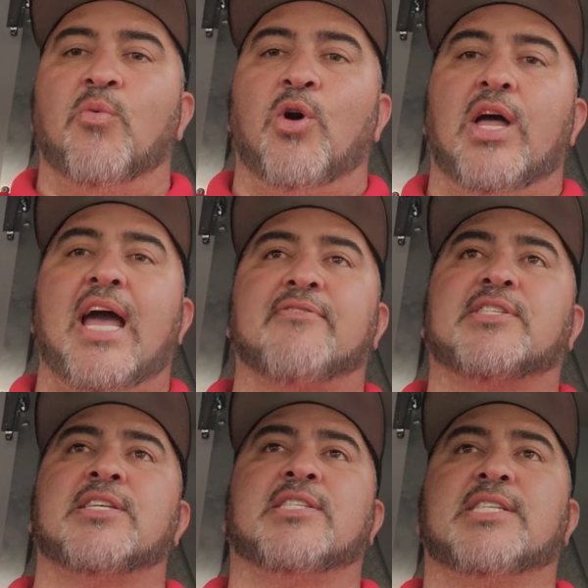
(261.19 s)
will have
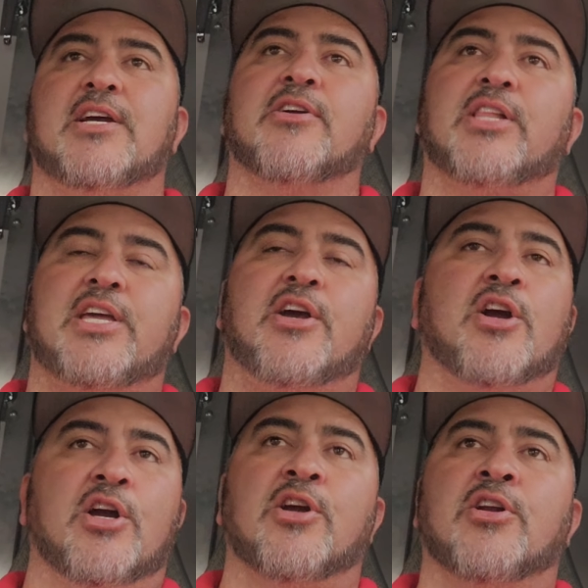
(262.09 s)
sincerely
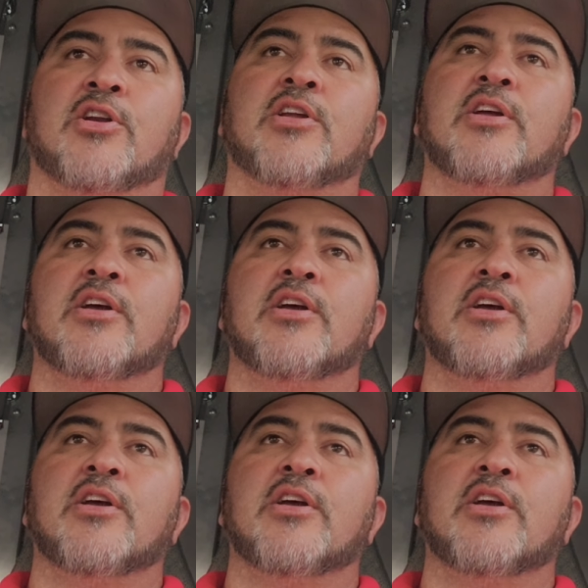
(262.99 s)
earned